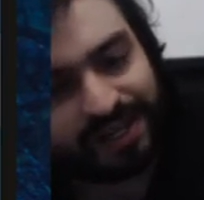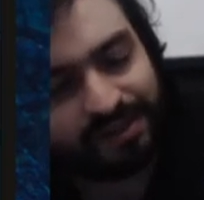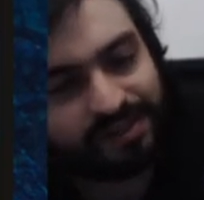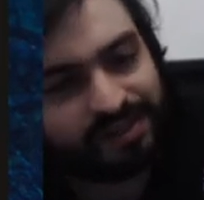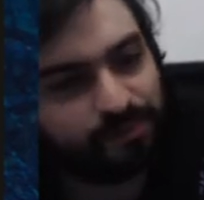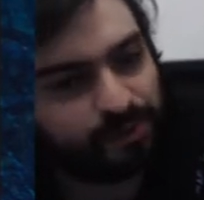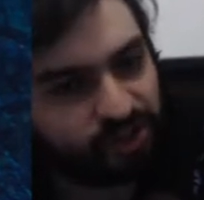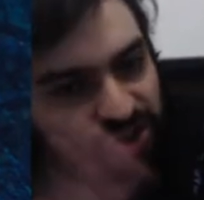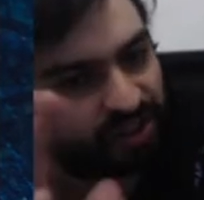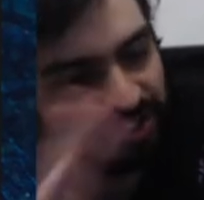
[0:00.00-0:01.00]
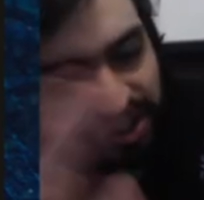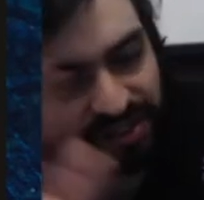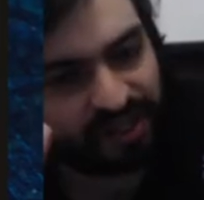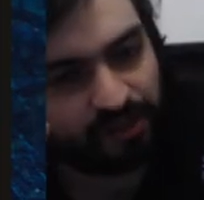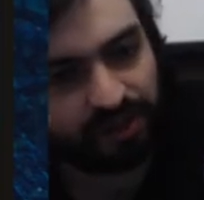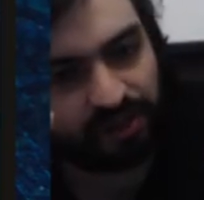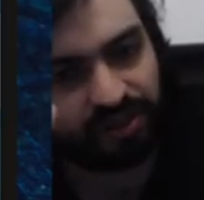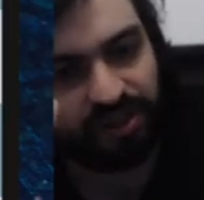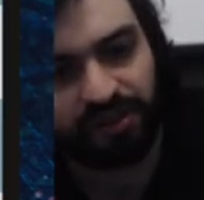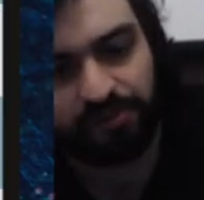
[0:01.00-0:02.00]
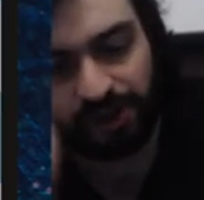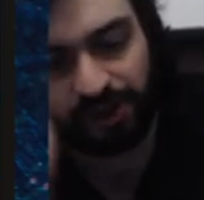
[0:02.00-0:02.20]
this position I just label unclear because